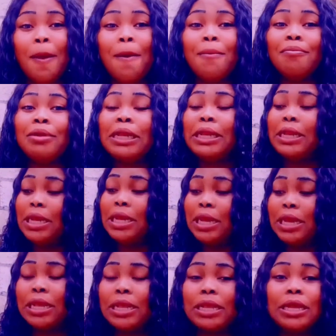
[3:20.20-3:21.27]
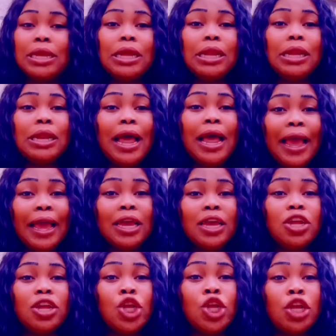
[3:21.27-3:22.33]
please like,
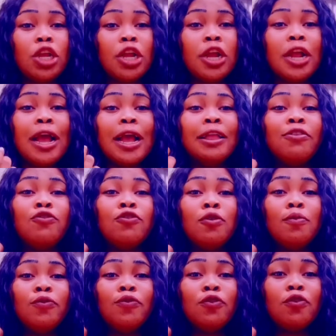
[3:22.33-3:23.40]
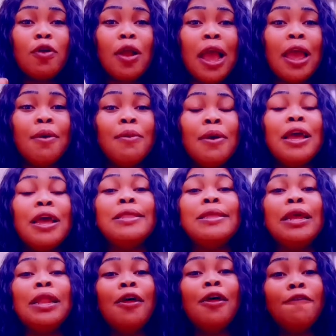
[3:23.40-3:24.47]
share, and subscribe, and
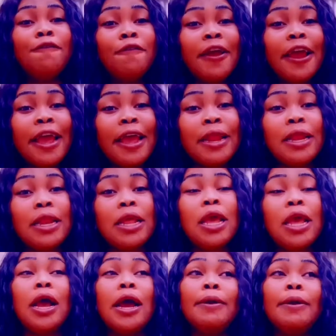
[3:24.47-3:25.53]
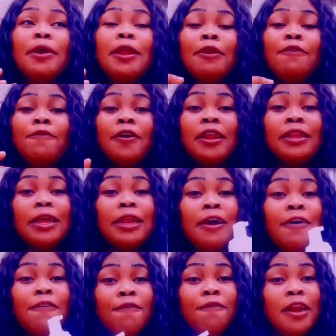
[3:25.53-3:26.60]
tell a friend, and make the friend tell
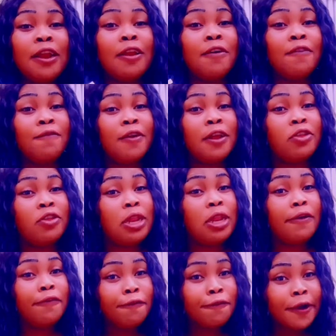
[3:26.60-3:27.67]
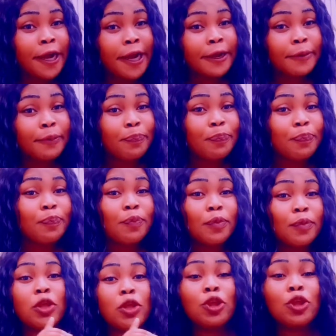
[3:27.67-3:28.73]
a friend, and a friend tell a friend.
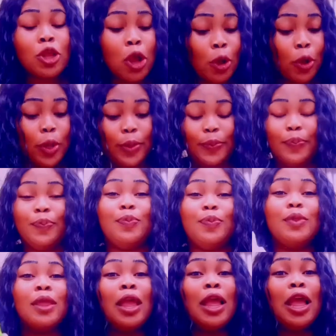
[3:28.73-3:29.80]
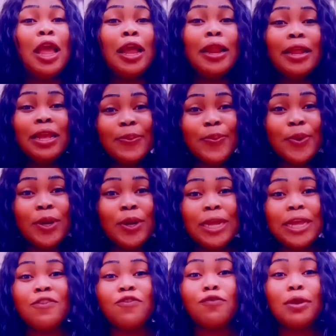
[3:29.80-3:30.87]
So this product
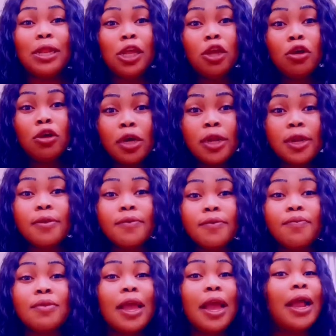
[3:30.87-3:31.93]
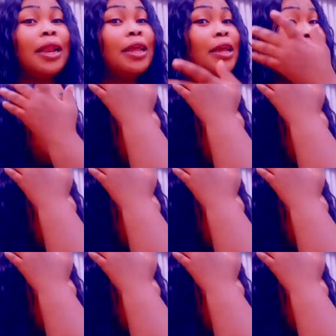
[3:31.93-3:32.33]
is really good, and it